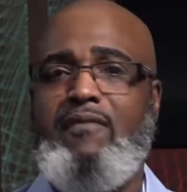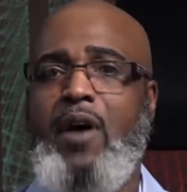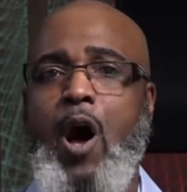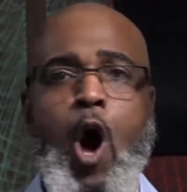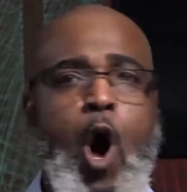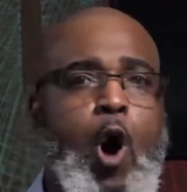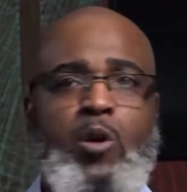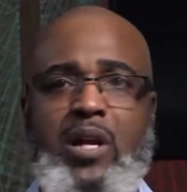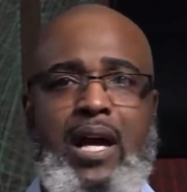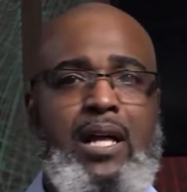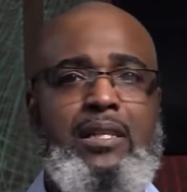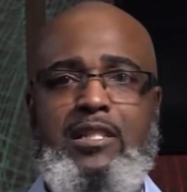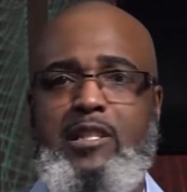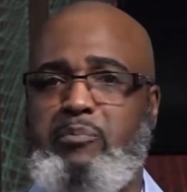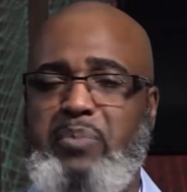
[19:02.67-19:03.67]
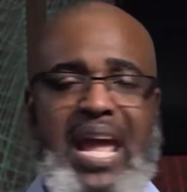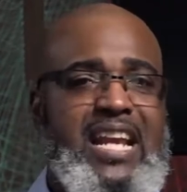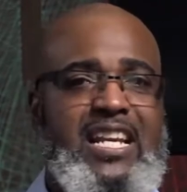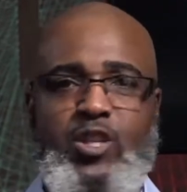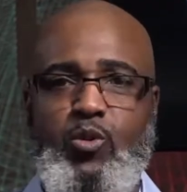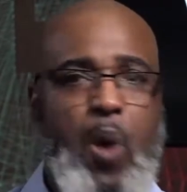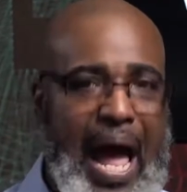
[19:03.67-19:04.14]
all colors of paint
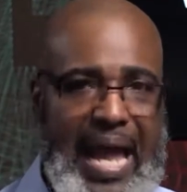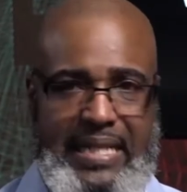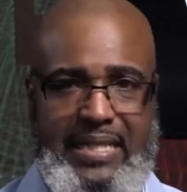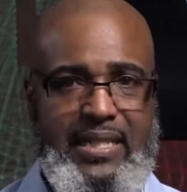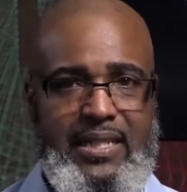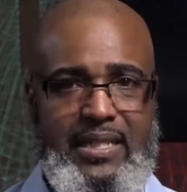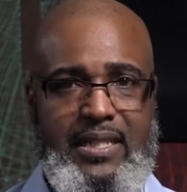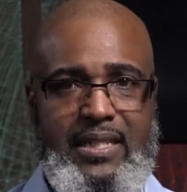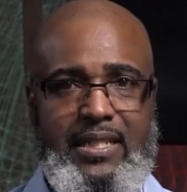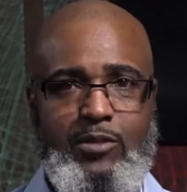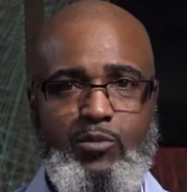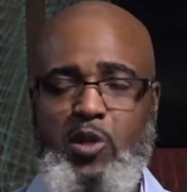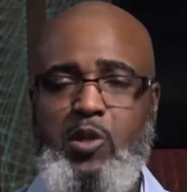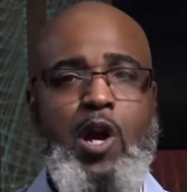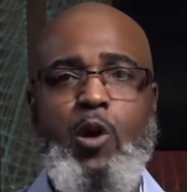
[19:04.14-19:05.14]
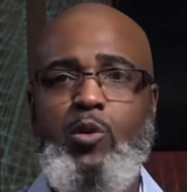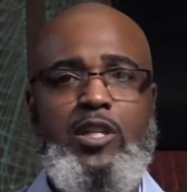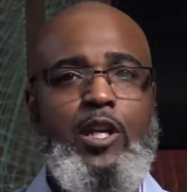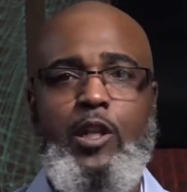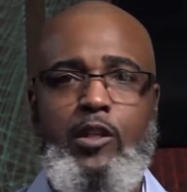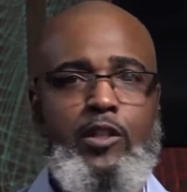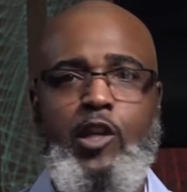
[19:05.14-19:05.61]
is white. You go
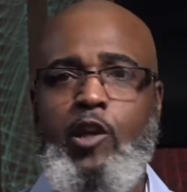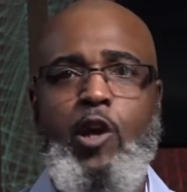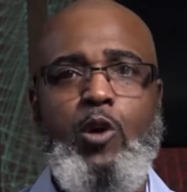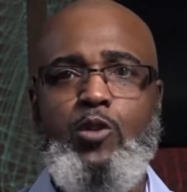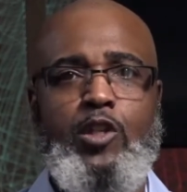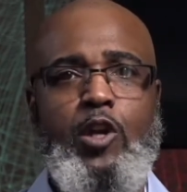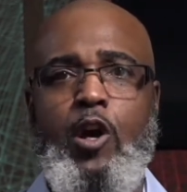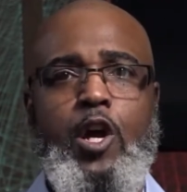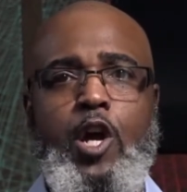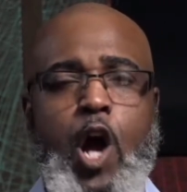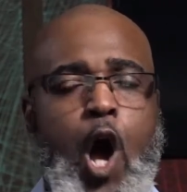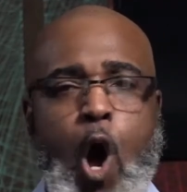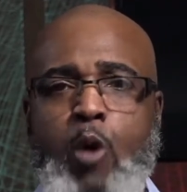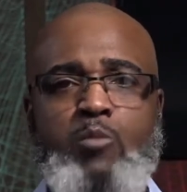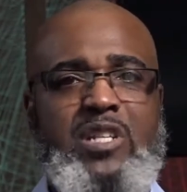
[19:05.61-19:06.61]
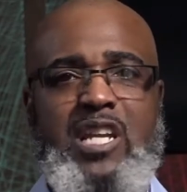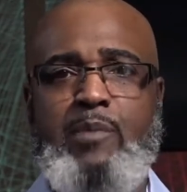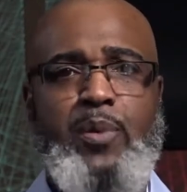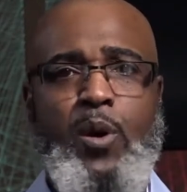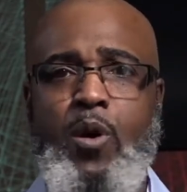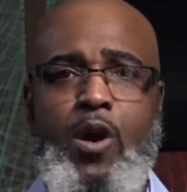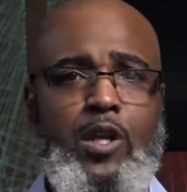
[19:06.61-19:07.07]
to Home
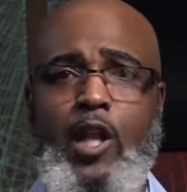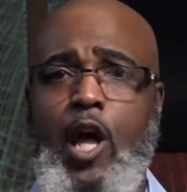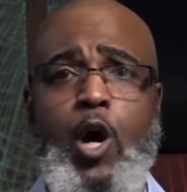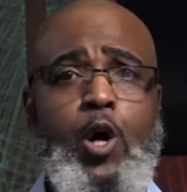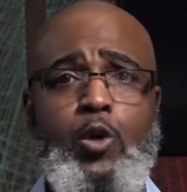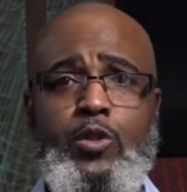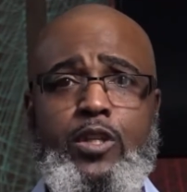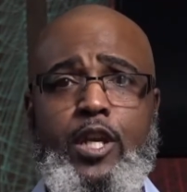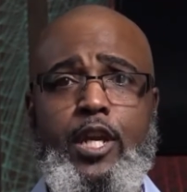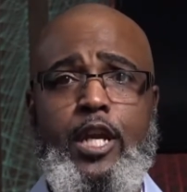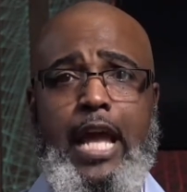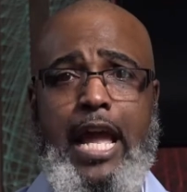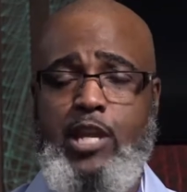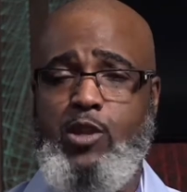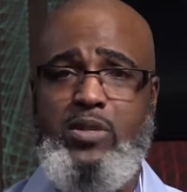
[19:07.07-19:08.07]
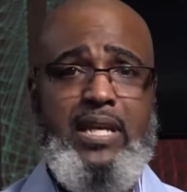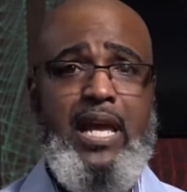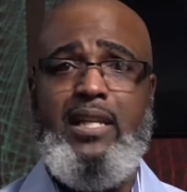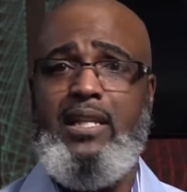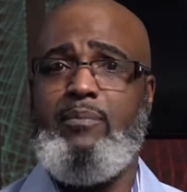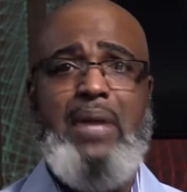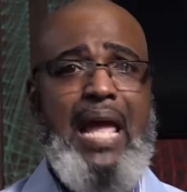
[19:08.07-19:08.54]
Depot or Lowe's and you tell
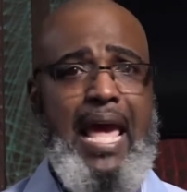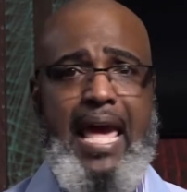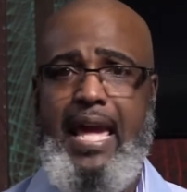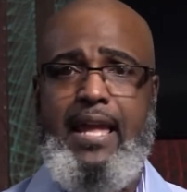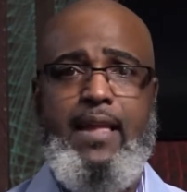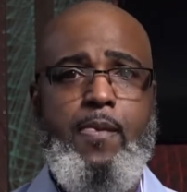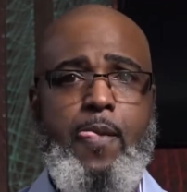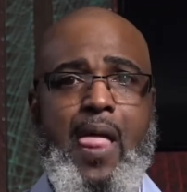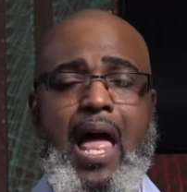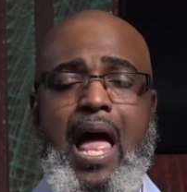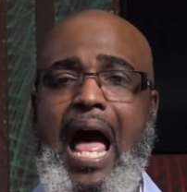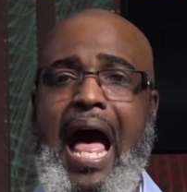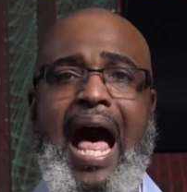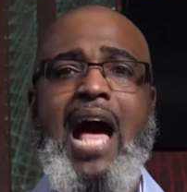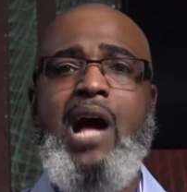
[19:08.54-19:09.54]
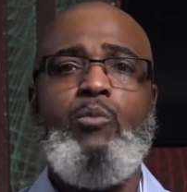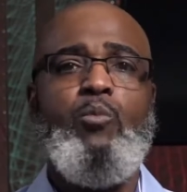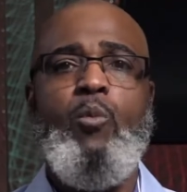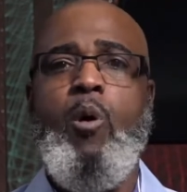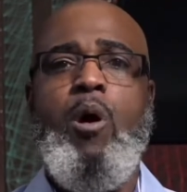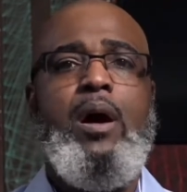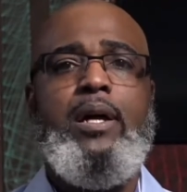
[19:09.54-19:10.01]
them, hey, I
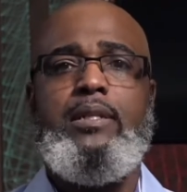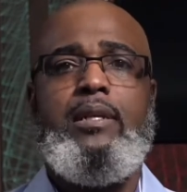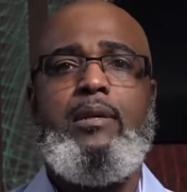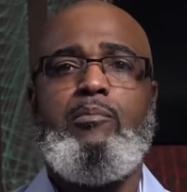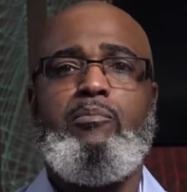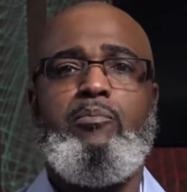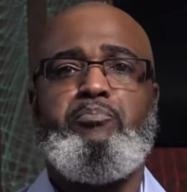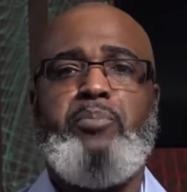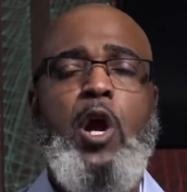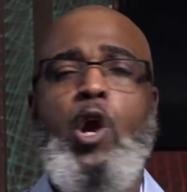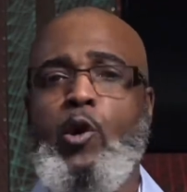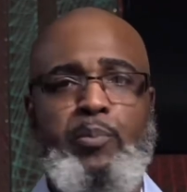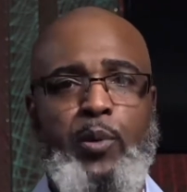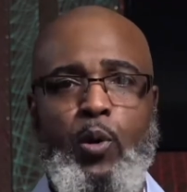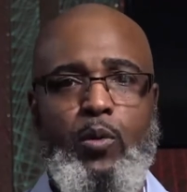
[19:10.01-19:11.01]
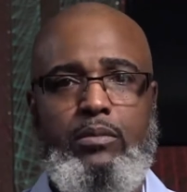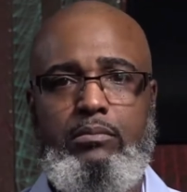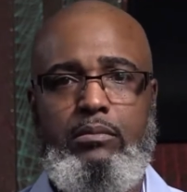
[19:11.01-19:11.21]
want purple,